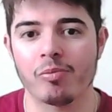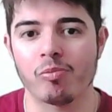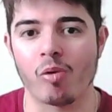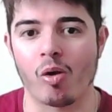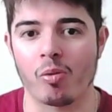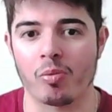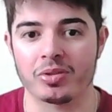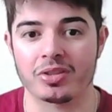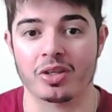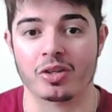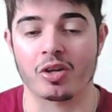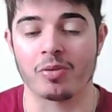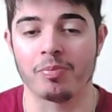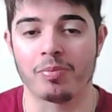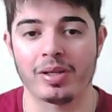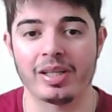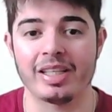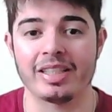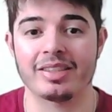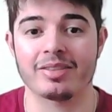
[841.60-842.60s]
what was a
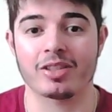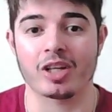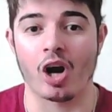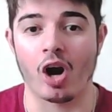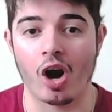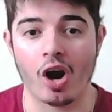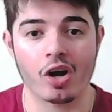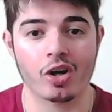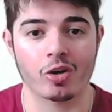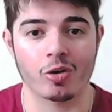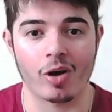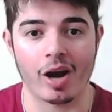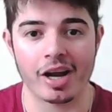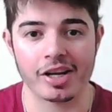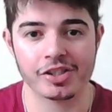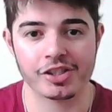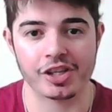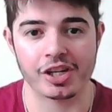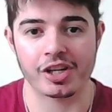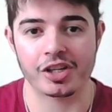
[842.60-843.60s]
complete car
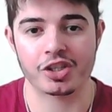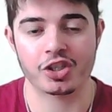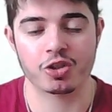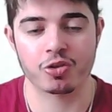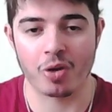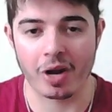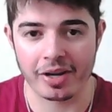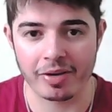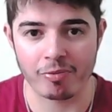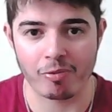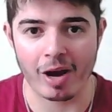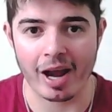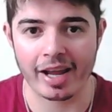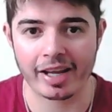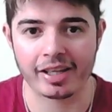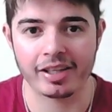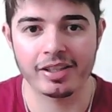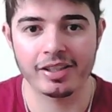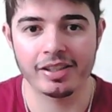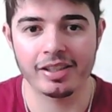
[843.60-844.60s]
crash and a train
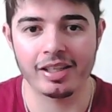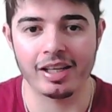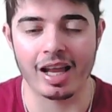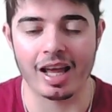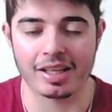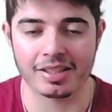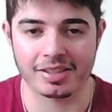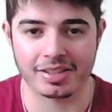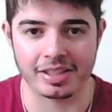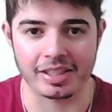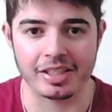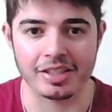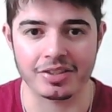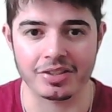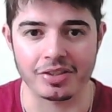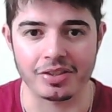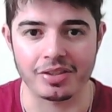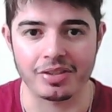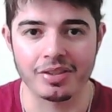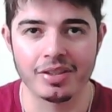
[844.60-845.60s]
wreck last
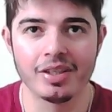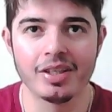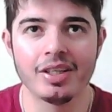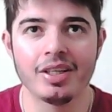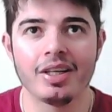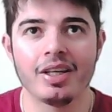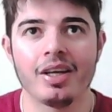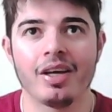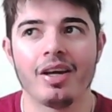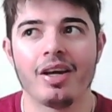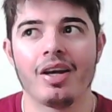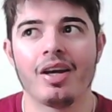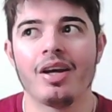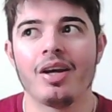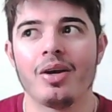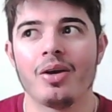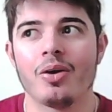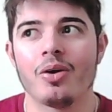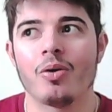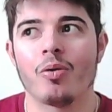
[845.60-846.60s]
season.
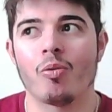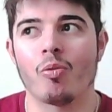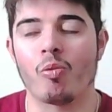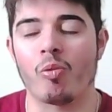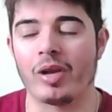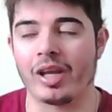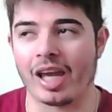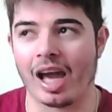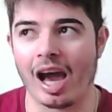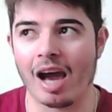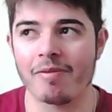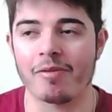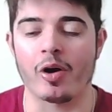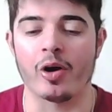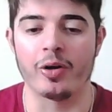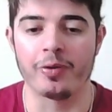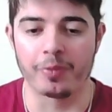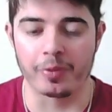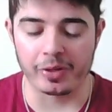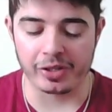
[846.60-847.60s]
We have
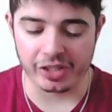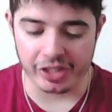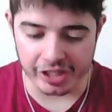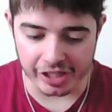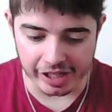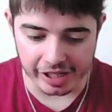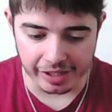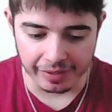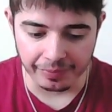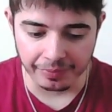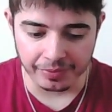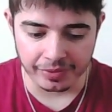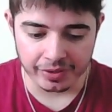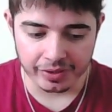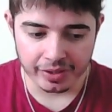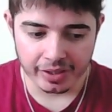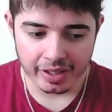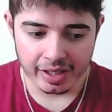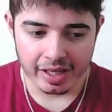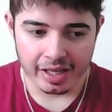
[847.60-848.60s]
overachieved.
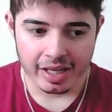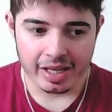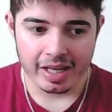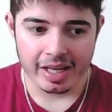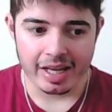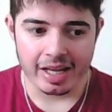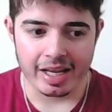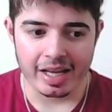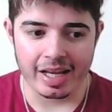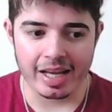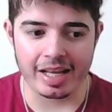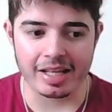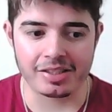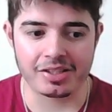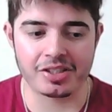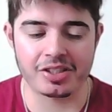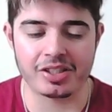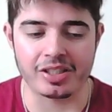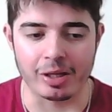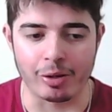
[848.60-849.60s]
It
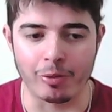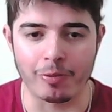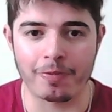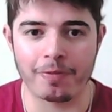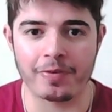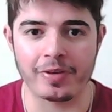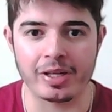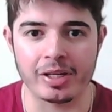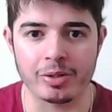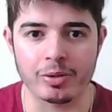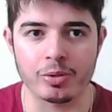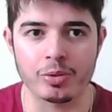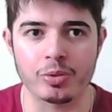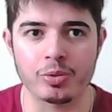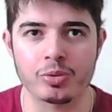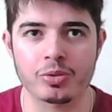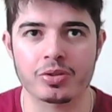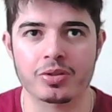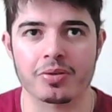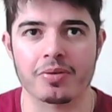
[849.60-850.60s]
still
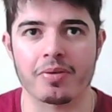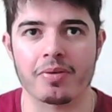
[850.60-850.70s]
feels